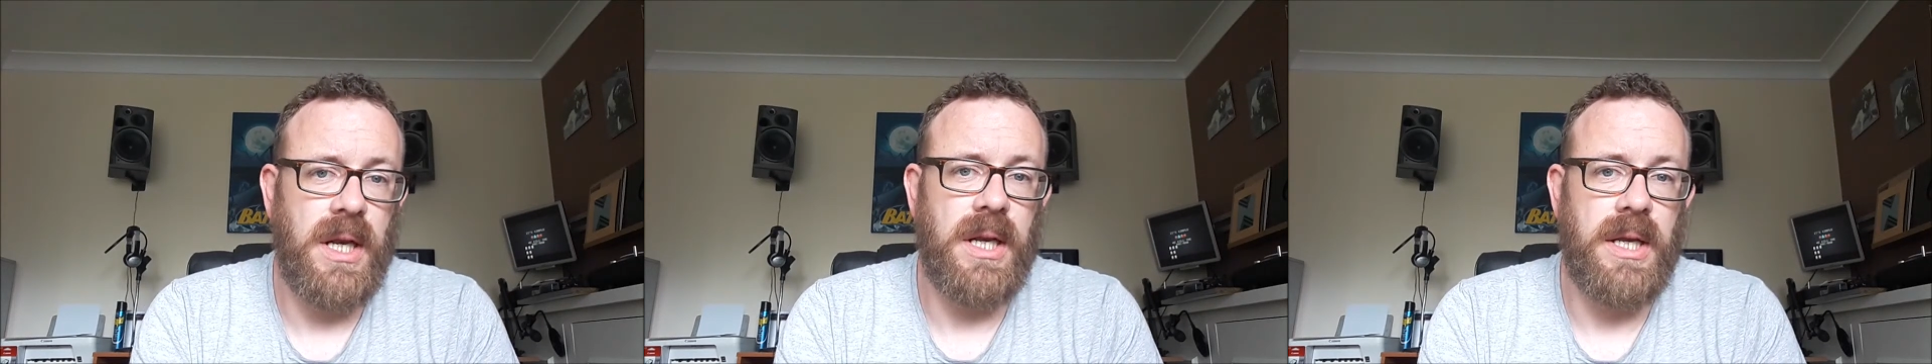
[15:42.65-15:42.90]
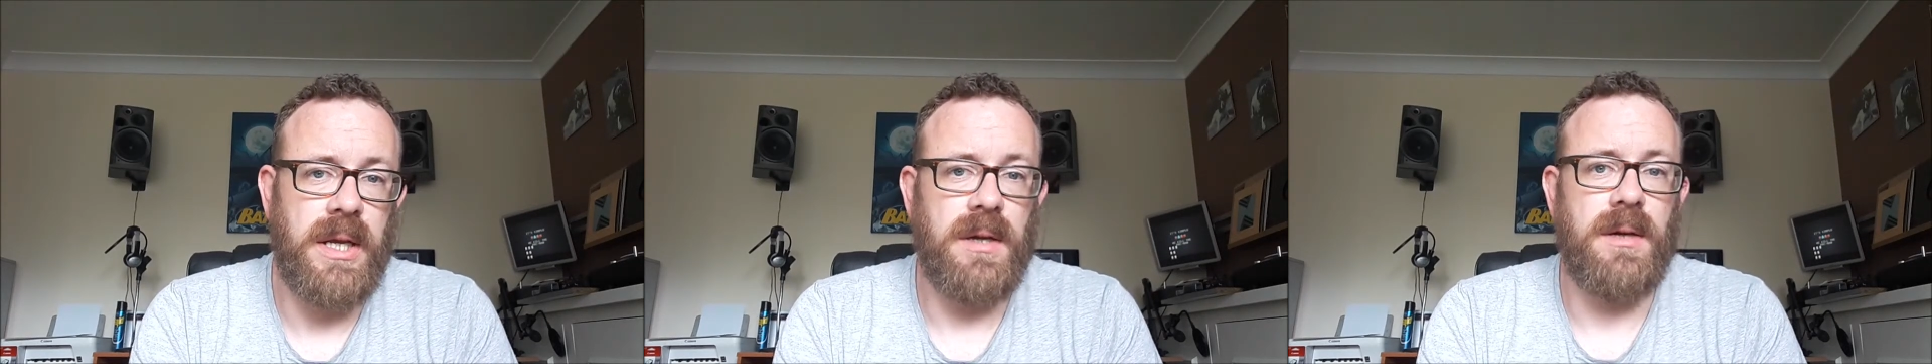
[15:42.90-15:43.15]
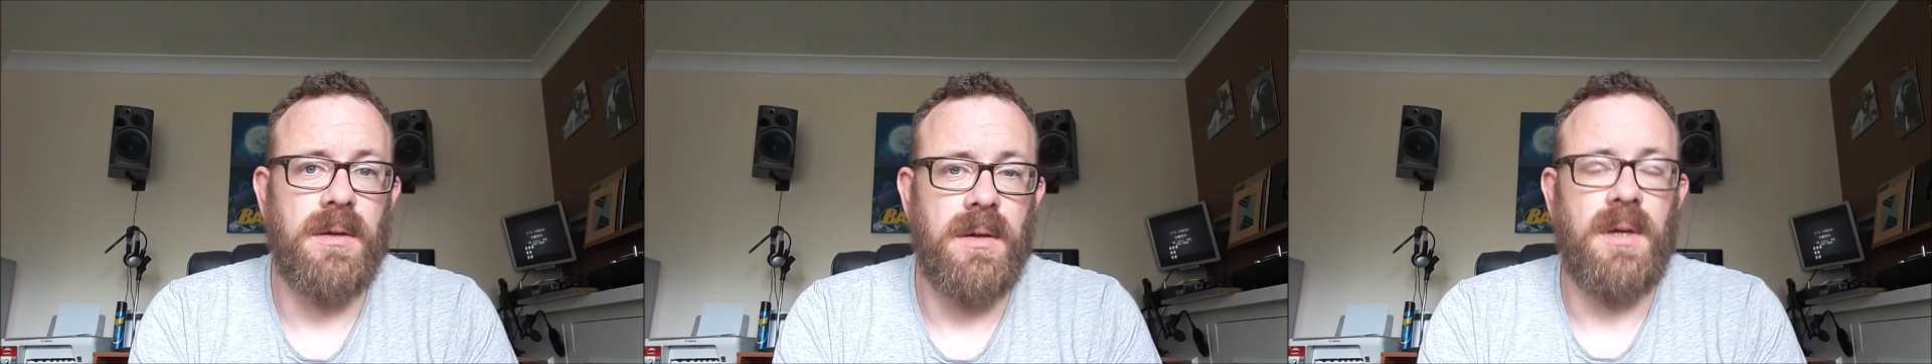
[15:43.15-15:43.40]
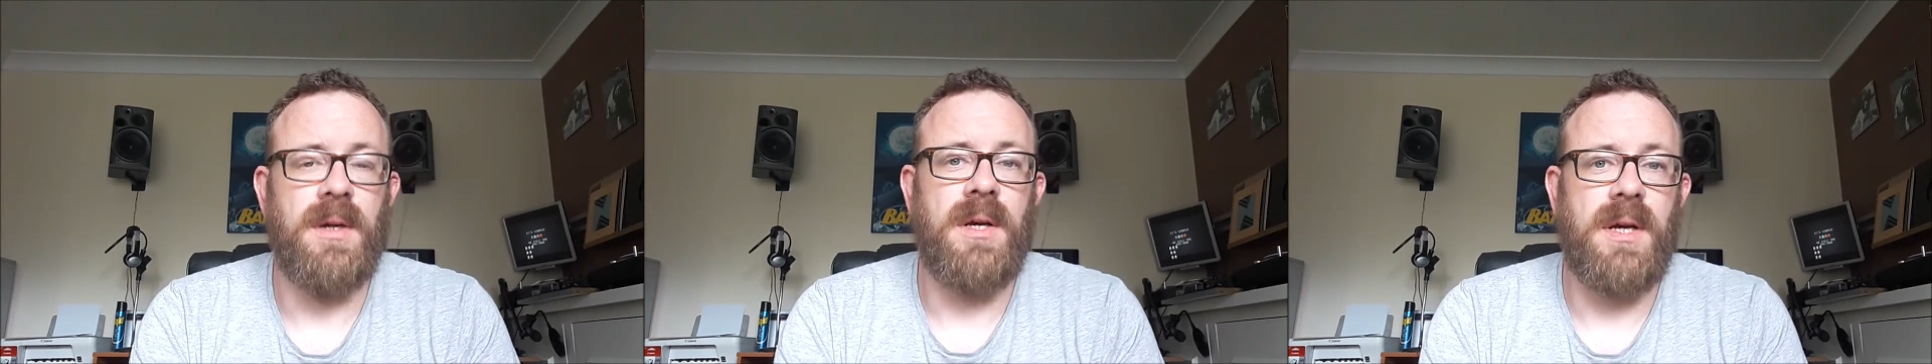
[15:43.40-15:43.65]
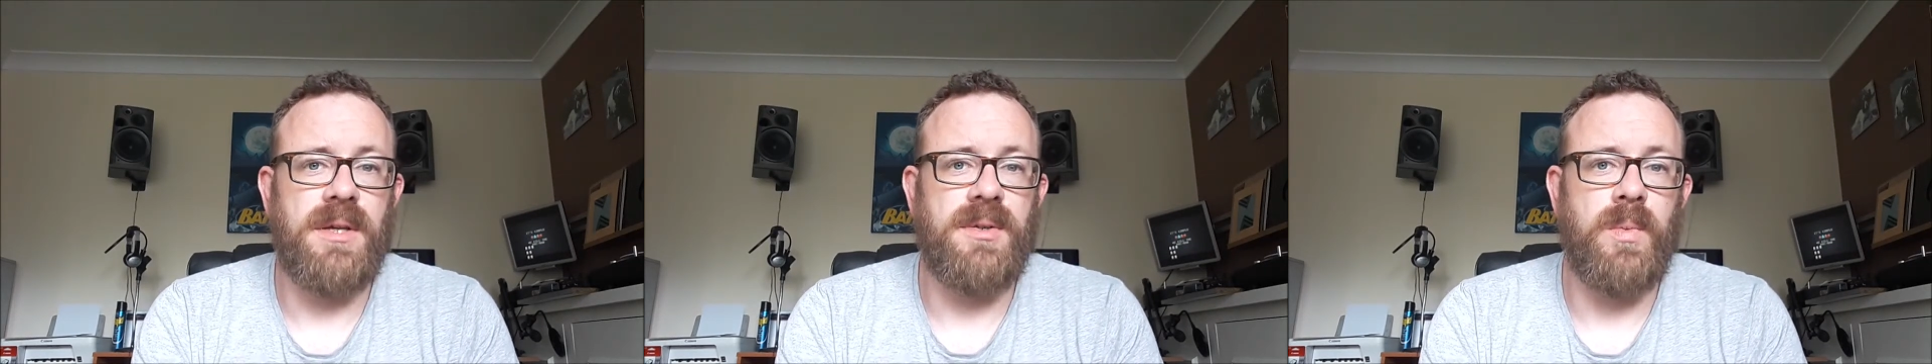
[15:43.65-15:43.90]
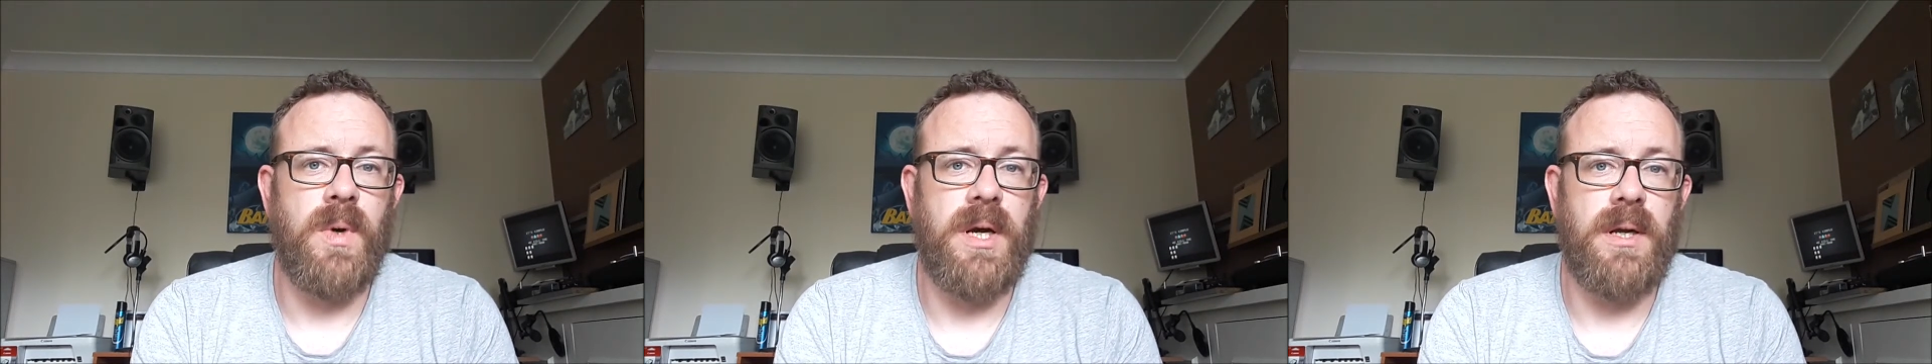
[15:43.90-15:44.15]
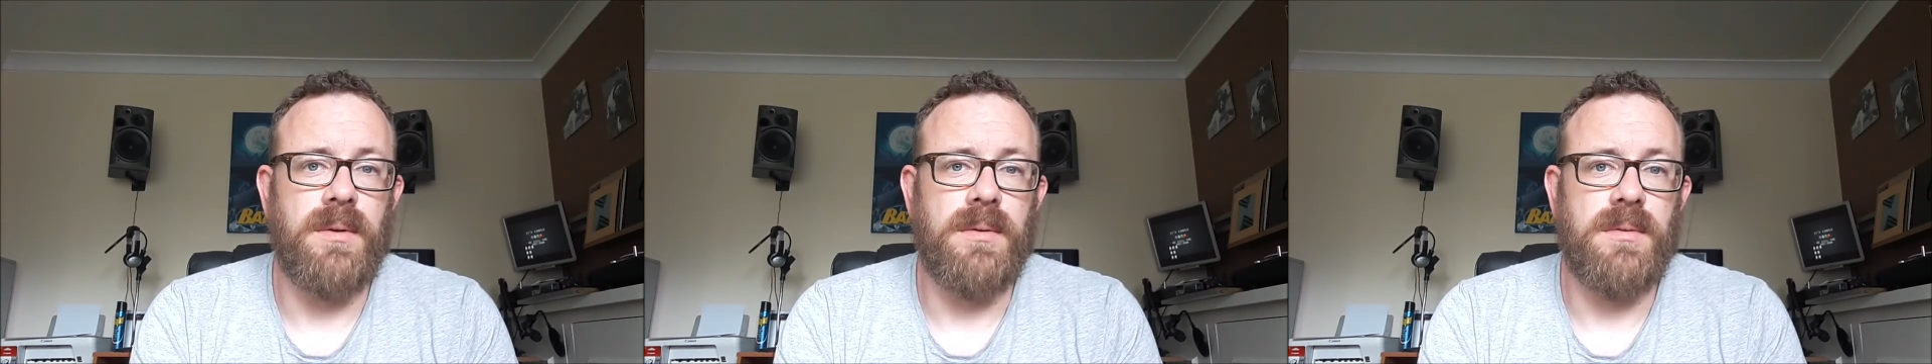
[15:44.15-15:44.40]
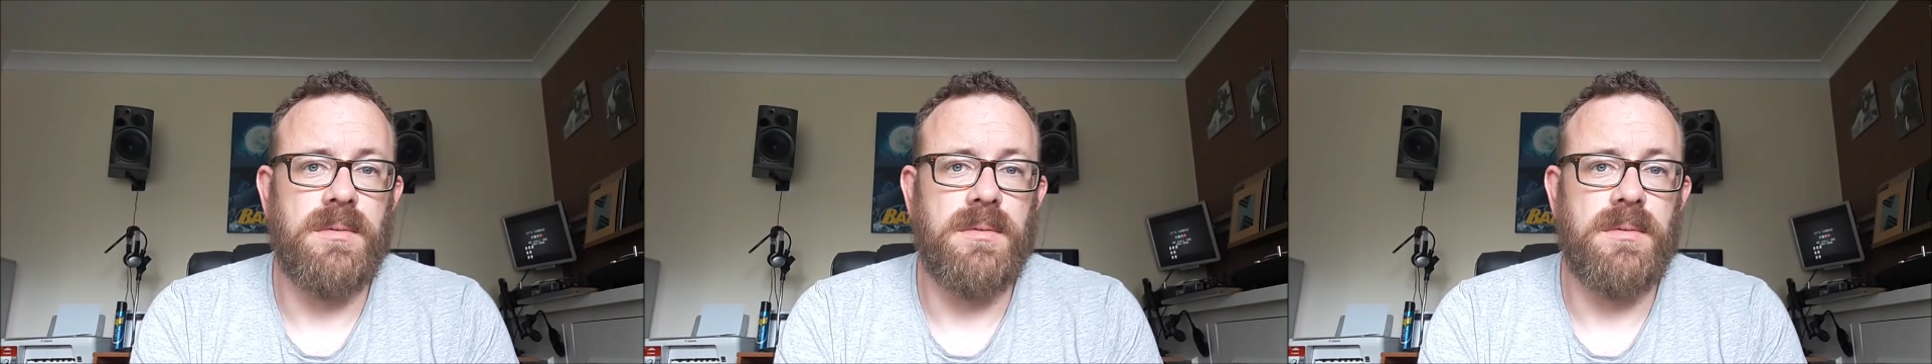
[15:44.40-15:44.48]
clear as well